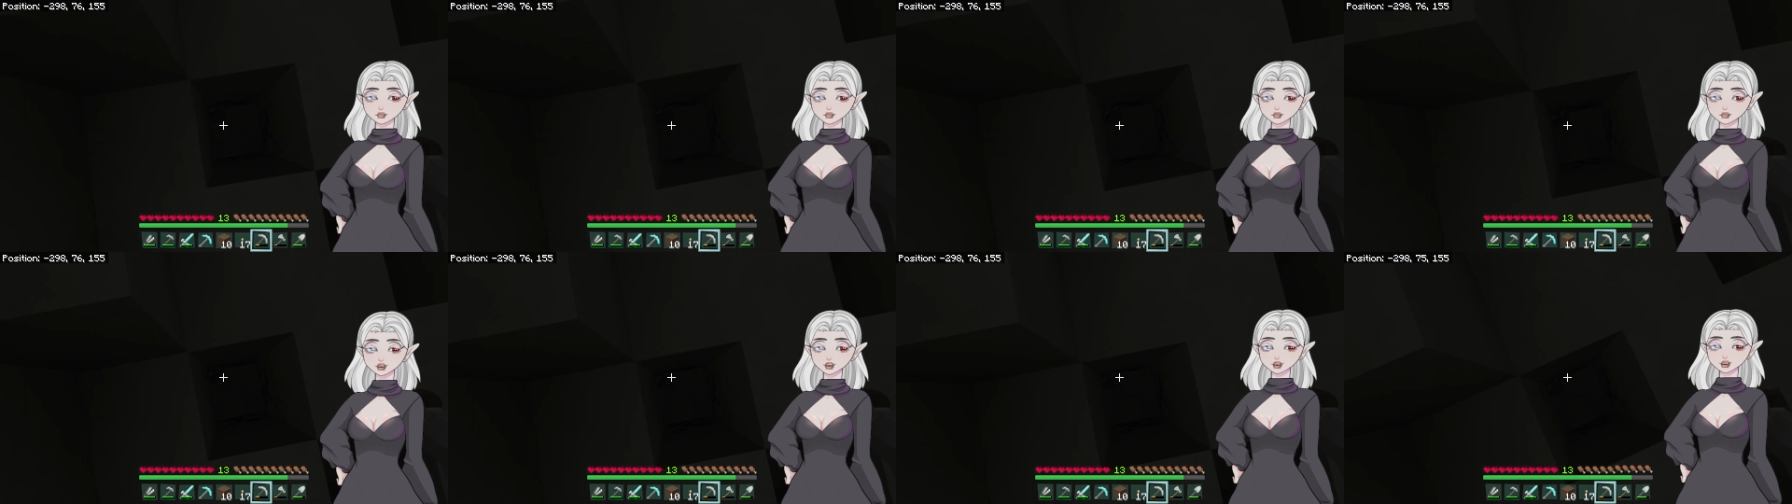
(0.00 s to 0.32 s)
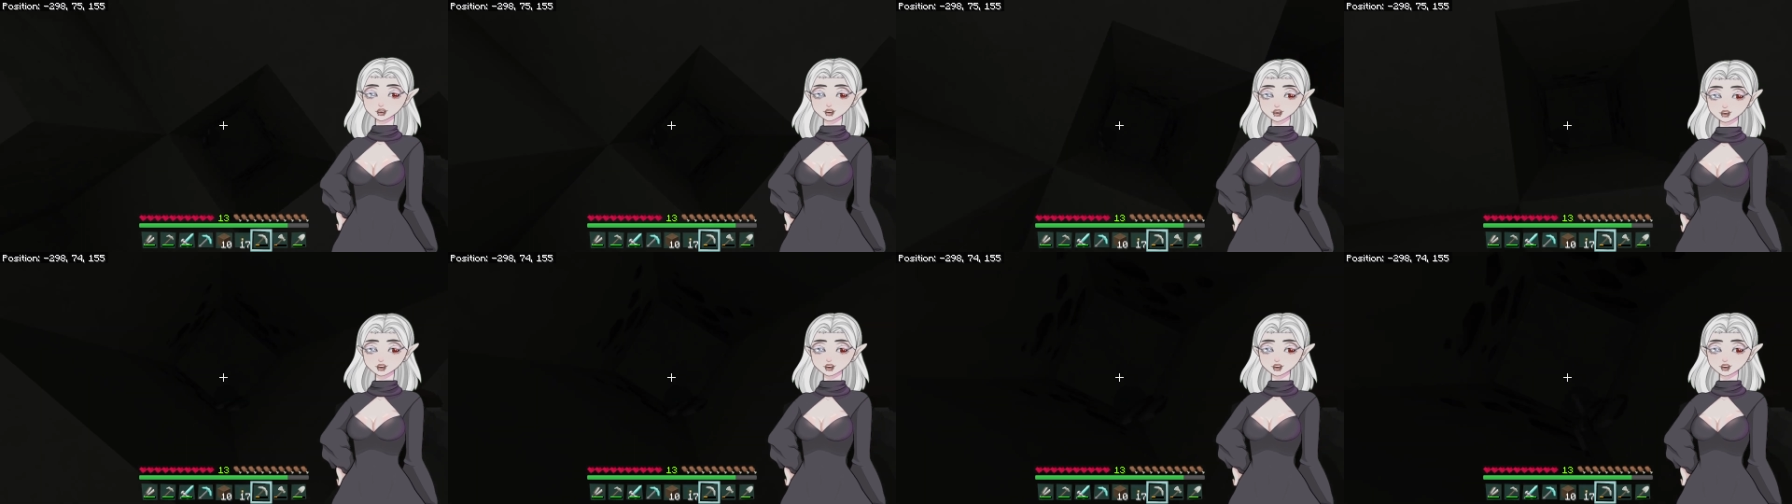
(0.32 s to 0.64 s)

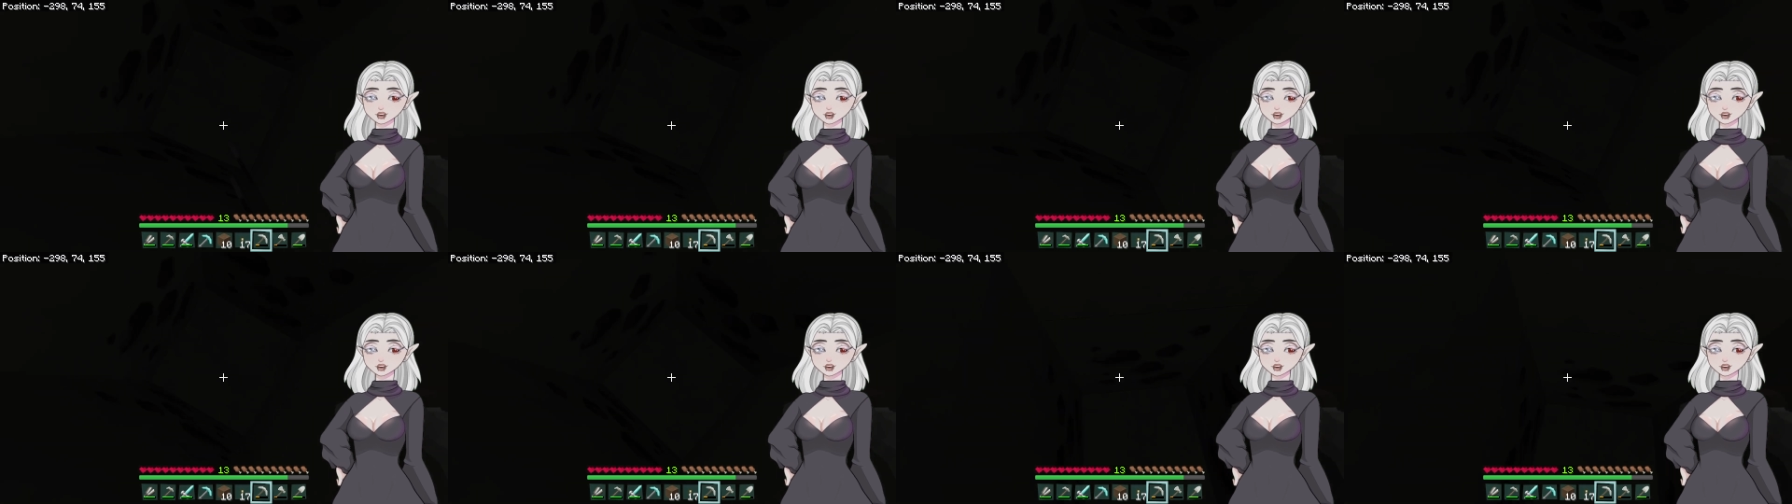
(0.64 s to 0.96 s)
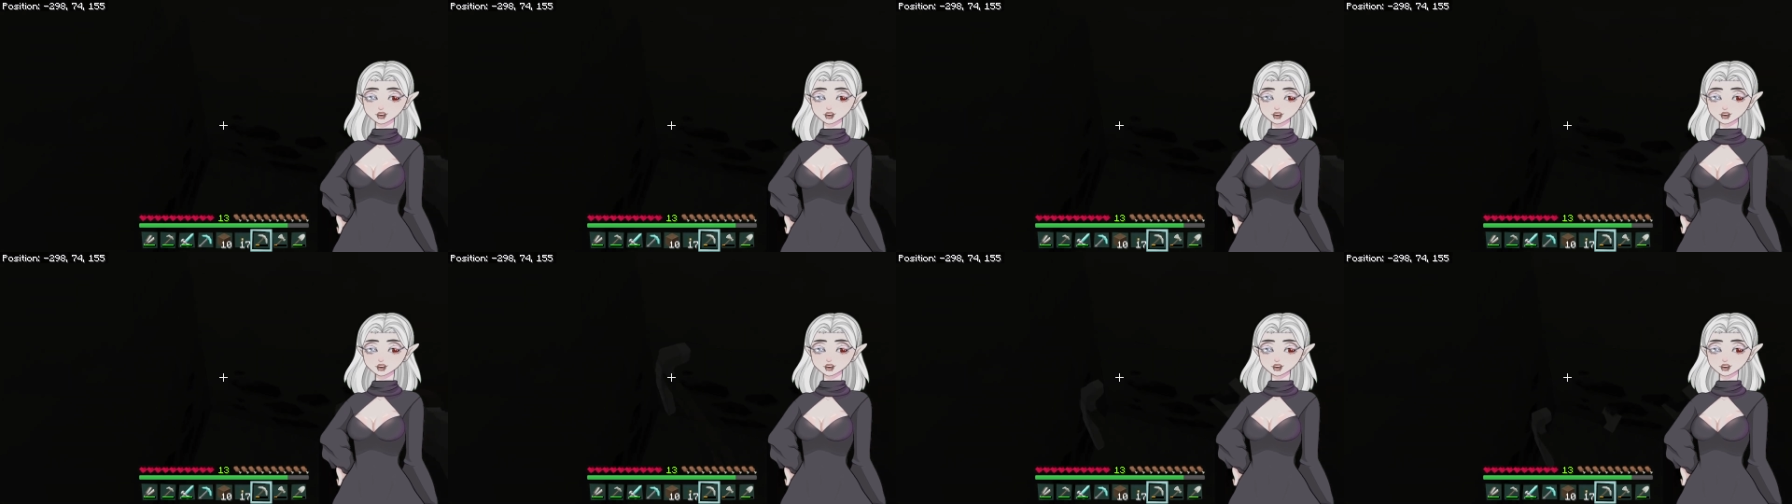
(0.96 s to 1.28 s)
Recently, I
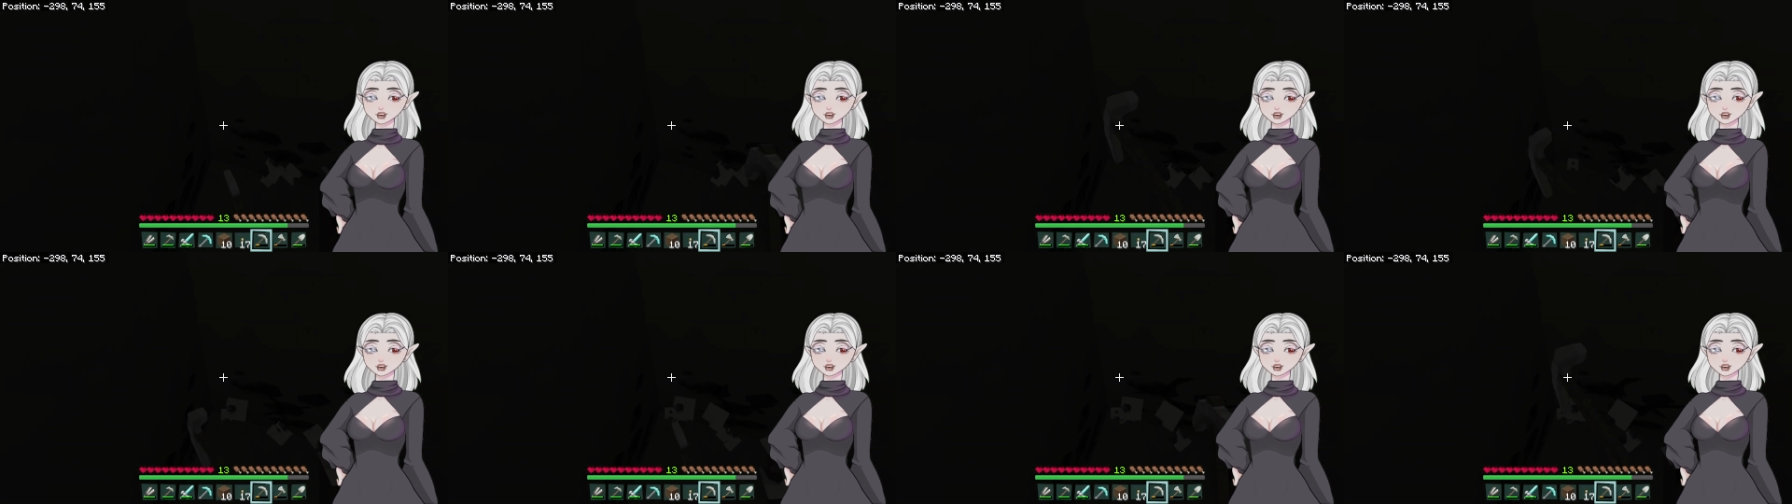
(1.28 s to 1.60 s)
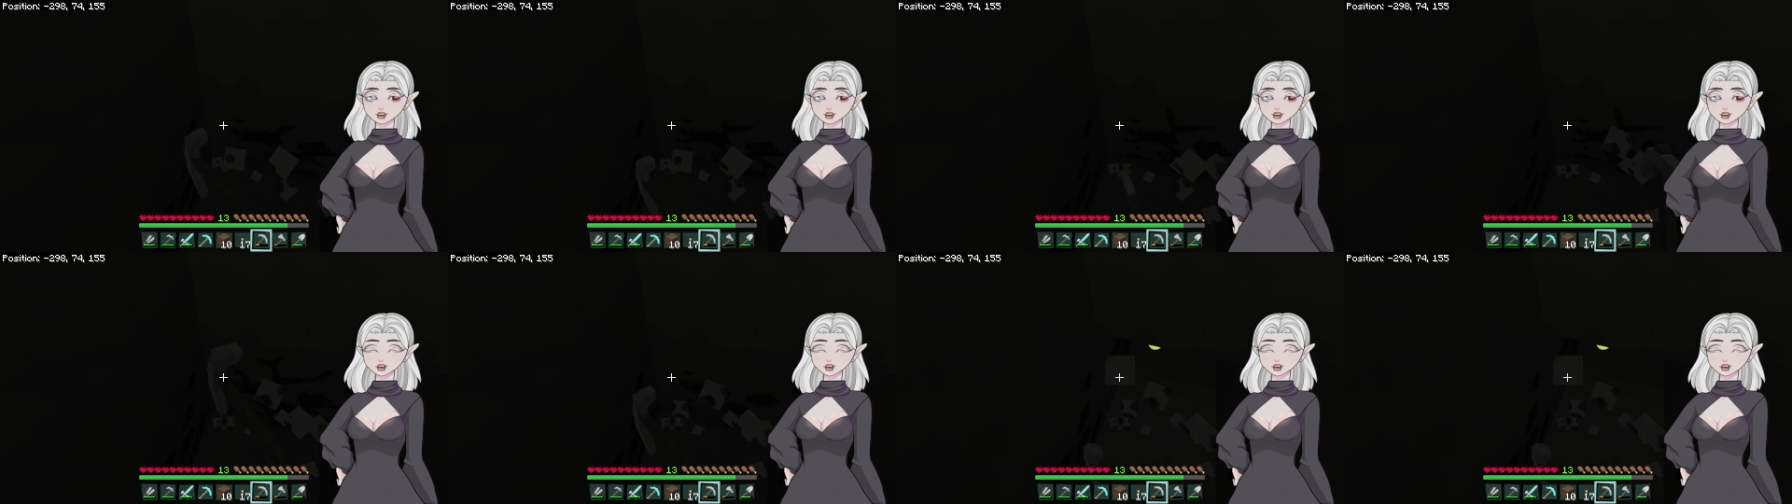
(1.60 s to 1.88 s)
realized that the